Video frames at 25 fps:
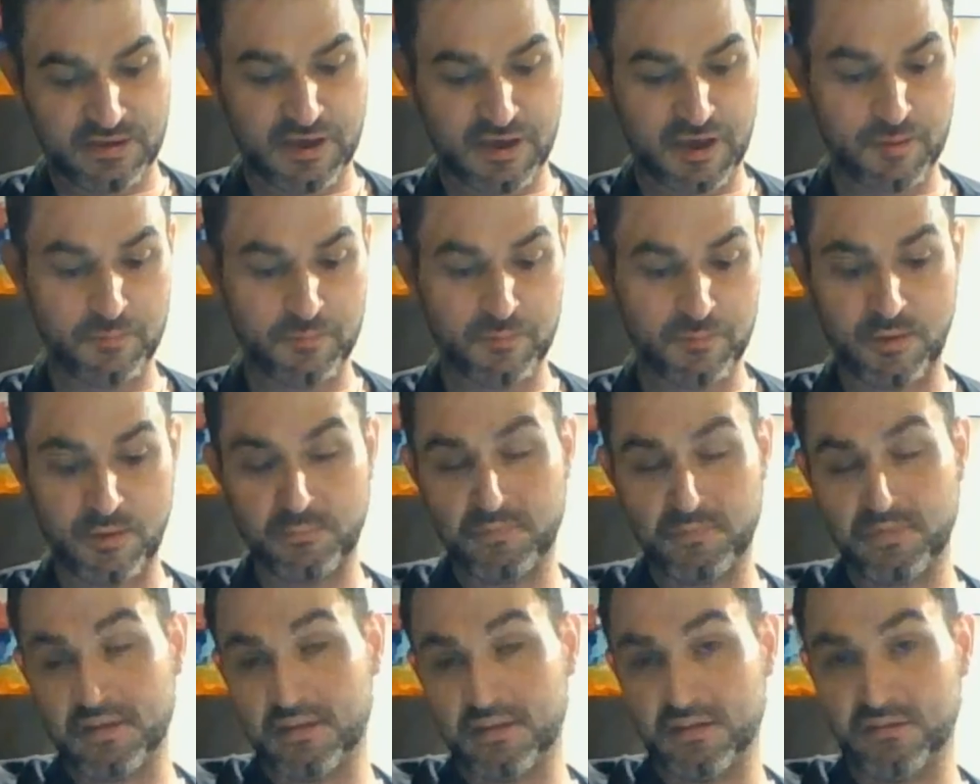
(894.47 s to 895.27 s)
And I'm
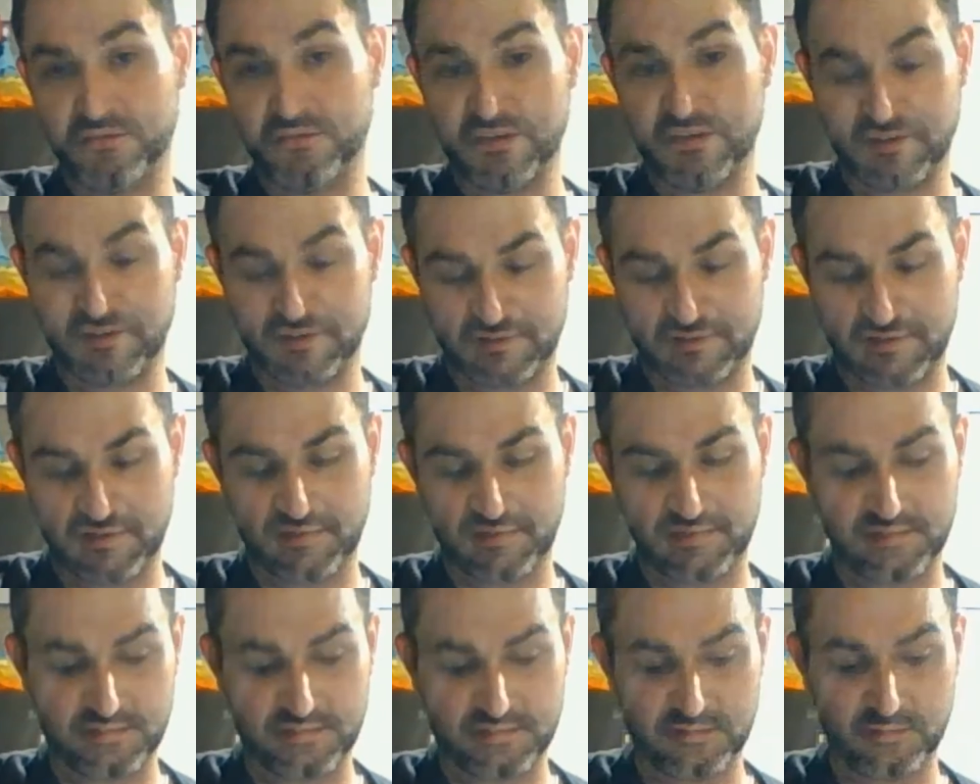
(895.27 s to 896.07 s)
thinking if I just get
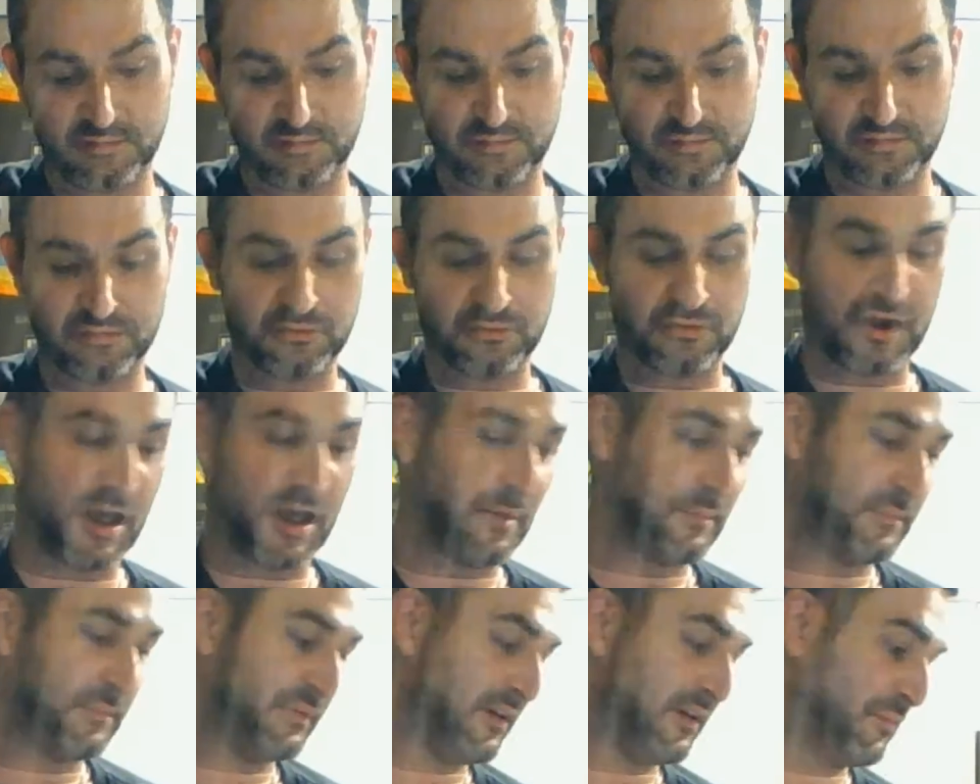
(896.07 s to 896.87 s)
these little
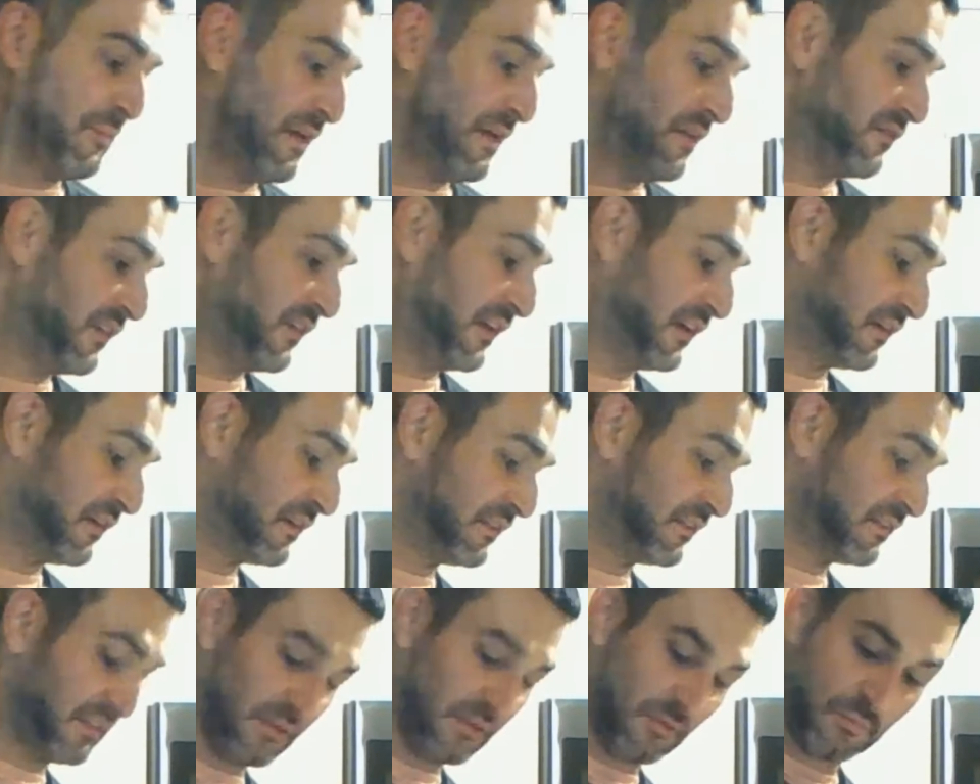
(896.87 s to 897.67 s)
scraps on my fingers
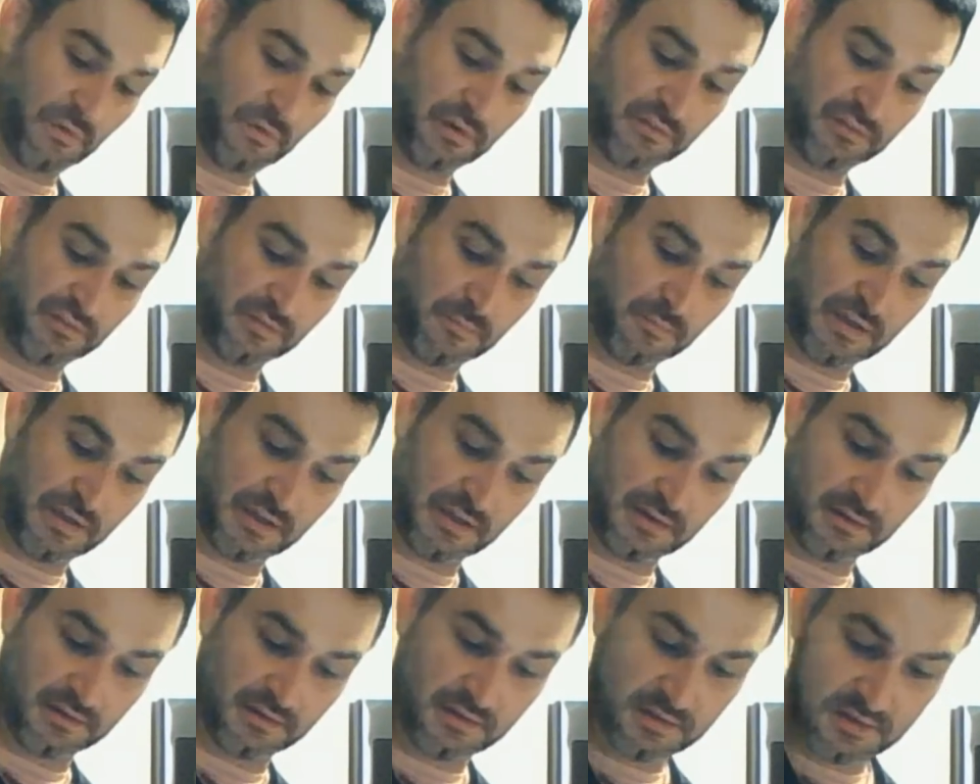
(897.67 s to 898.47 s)
and then work them in,
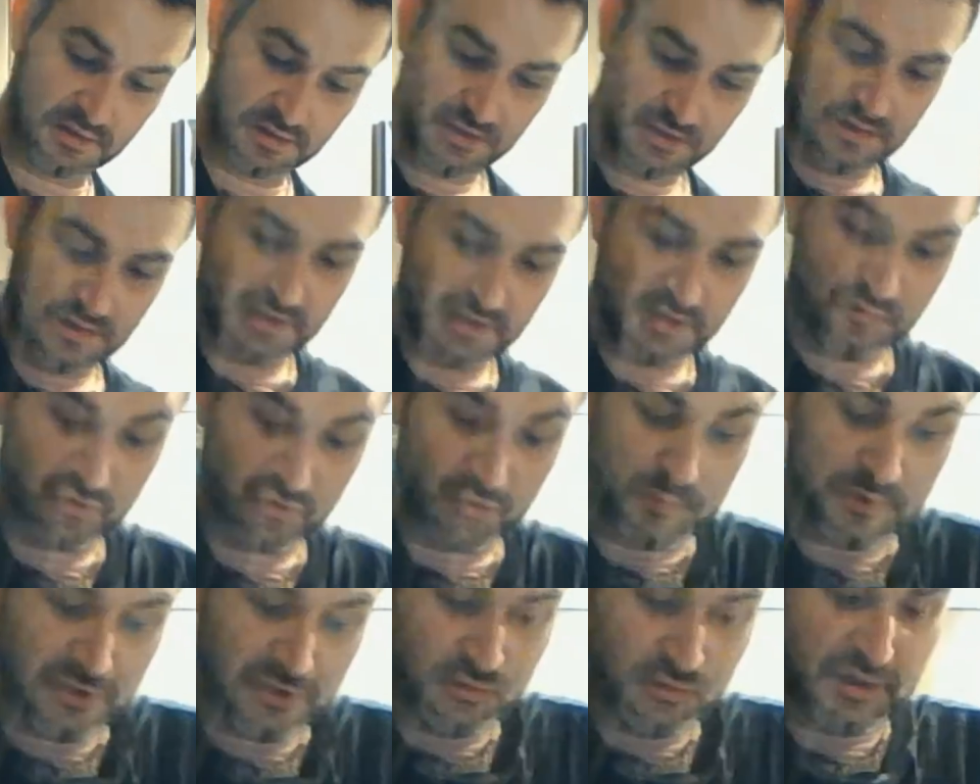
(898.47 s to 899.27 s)
it'll
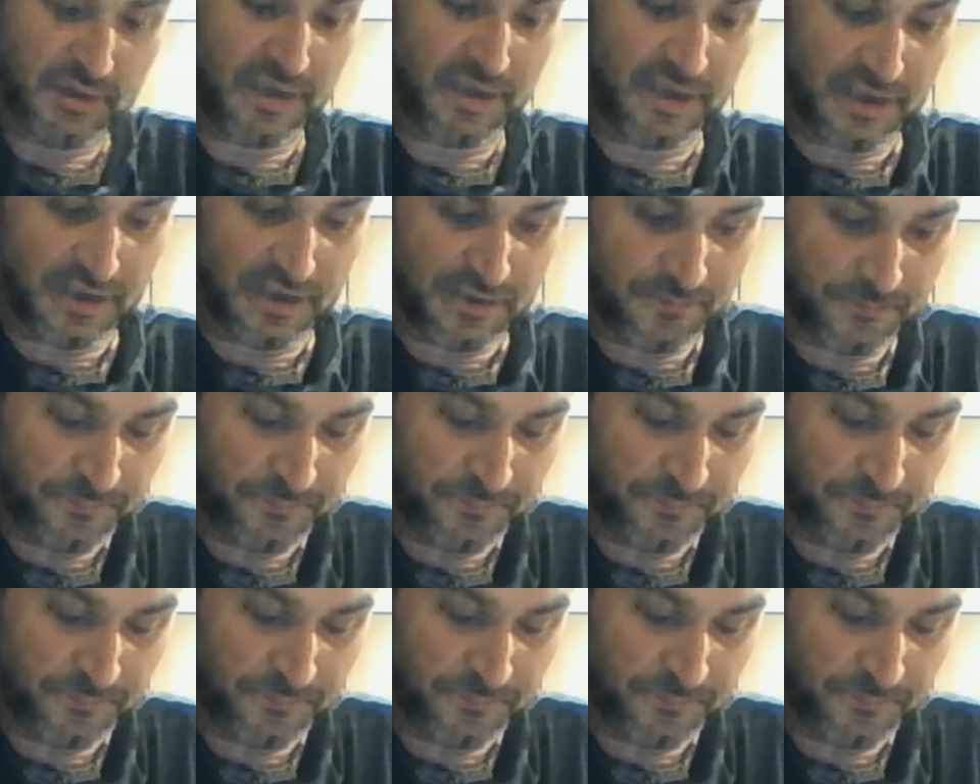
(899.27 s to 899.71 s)
be okay.